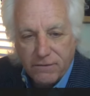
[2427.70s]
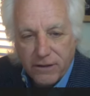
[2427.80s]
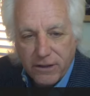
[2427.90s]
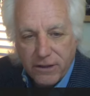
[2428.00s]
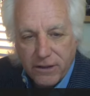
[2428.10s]
I'm
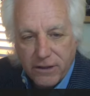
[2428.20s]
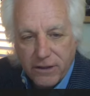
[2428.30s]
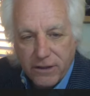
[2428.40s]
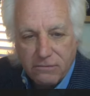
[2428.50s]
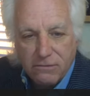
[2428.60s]
glad she
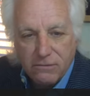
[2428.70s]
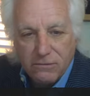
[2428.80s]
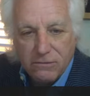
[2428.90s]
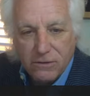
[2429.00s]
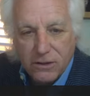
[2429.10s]
was able to
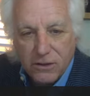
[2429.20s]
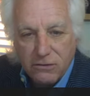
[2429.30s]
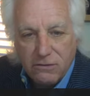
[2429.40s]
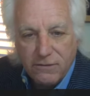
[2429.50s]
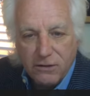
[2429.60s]
set it up for
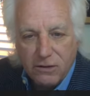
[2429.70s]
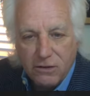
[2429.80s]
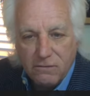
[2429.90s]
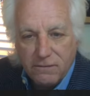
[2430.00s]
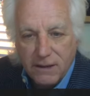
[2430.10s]
you,
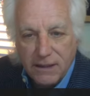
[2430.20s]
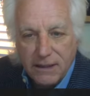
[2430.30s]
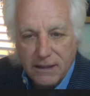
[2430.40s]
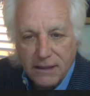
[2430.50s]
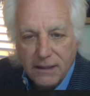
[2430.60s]
the two of
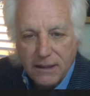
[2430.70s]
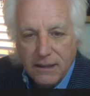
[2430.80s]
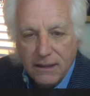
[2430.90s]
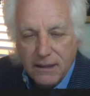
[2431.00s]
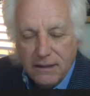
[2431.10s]
you.
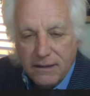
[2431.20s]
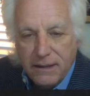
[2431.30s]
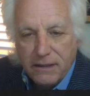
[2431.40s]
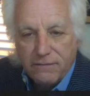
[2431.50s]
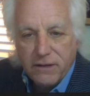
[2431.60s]
Hopefully
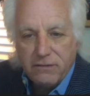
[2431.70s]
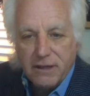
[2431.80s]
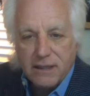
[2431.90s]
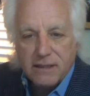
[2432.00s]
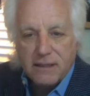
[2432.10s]
the
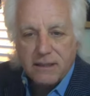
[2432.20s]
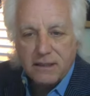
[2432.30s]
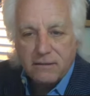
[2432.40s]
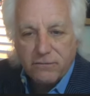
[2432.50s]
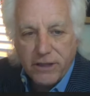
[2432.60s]
interview
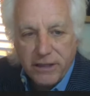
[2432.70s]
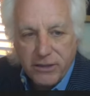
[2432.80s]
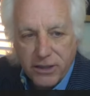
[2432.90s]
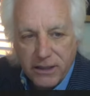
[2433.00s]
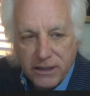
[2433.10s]
has a ton
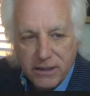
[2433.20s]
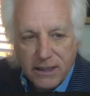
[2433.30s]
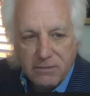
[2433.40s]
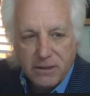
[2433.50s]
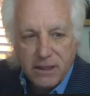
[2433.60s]
of reach and
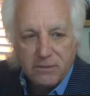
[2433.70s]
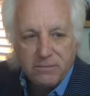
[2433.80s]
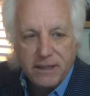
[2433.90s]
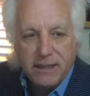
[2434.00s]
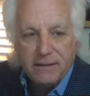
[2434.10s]
is able to
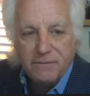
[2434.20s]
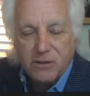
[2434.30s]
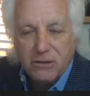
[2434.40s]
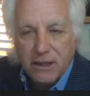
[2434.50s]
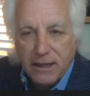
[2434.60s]
help. Yeah,
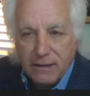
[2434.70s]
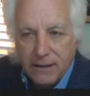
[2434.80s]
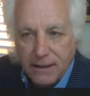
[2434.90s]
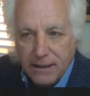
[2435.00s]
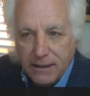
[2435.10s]
Corey, I
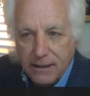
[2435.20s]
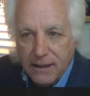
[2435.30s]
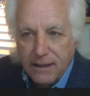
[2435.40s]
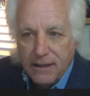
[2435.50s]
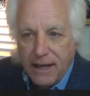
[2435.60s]
think
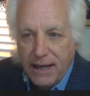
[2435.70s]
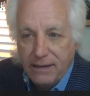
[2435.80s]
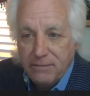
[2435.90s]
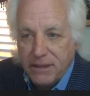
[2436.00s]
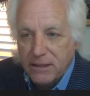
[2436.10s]

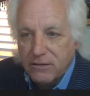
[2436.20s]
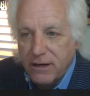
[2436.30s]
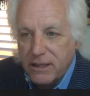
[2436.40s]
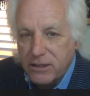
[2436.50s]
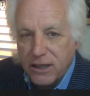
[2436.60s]
Ham did a
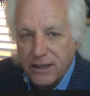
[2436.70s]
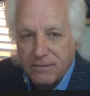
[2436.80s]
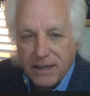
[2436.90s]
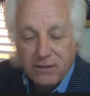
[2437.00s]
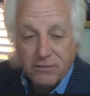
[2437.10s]
great job.
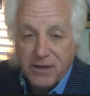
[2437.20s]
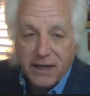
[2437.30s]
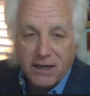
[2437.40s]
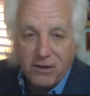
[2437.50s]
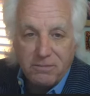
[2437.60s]
I don't
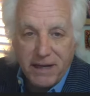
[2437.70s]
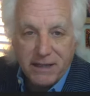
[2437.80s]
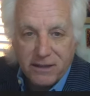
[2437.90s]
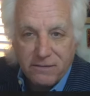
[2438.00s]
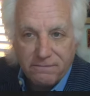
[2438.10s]
think I'll make
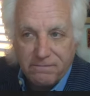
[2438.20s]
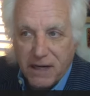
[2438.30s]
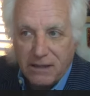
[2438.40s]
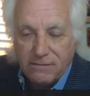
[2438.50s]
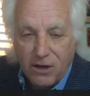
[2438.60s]
the
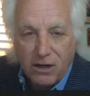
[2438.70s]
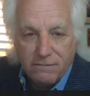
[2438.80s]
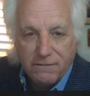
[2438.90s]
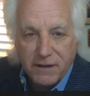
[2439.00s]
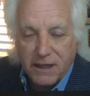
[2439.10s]
I'll off
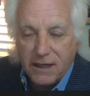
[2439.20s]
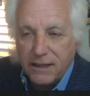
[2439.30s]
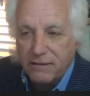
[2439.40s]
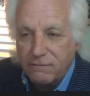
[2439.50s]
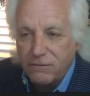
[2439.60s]
the cutting
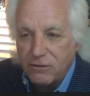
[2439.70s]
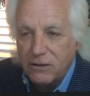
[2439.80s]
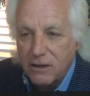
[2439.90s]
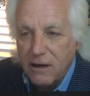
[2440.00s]
floor.